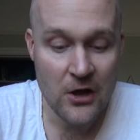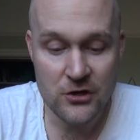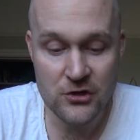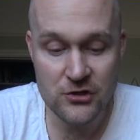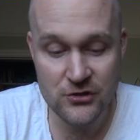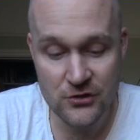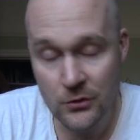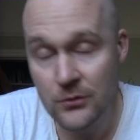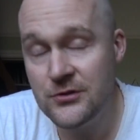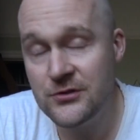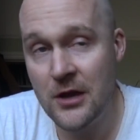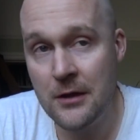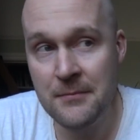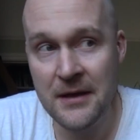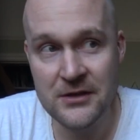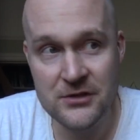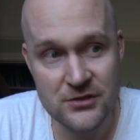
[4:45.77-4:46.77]
You should
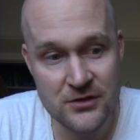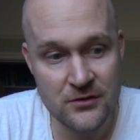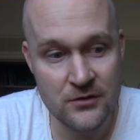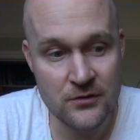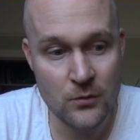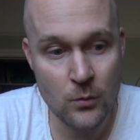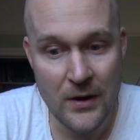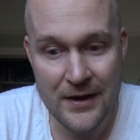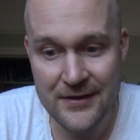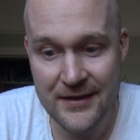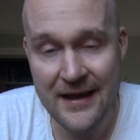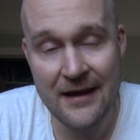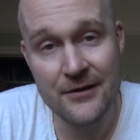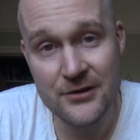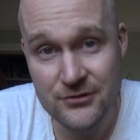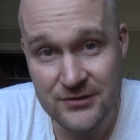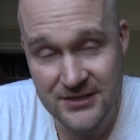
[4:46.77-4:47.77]
also mention the way the
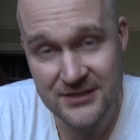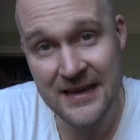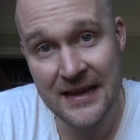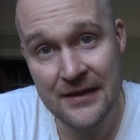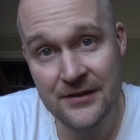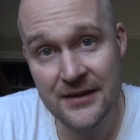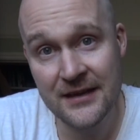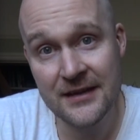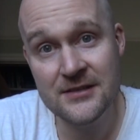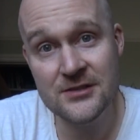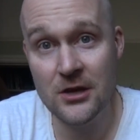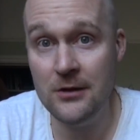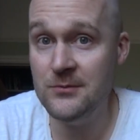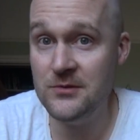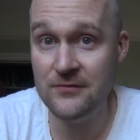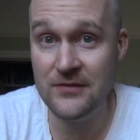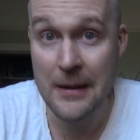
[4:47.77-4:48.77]
character is standing in
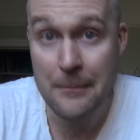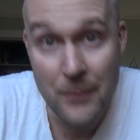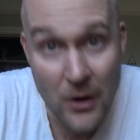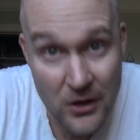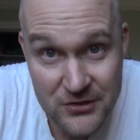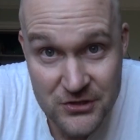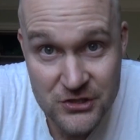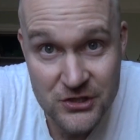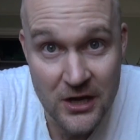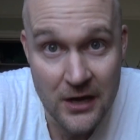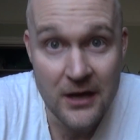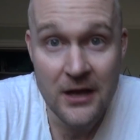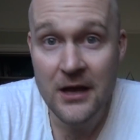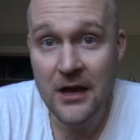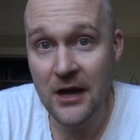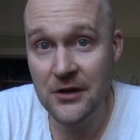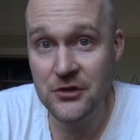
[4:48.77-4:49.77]
terms of their posture,
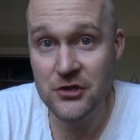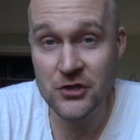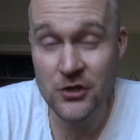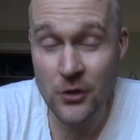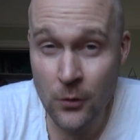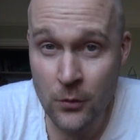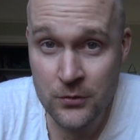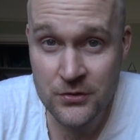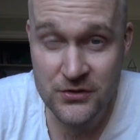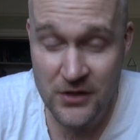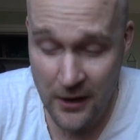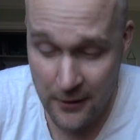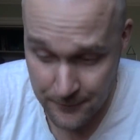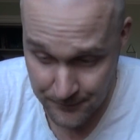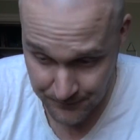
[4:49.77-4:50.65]
and you should also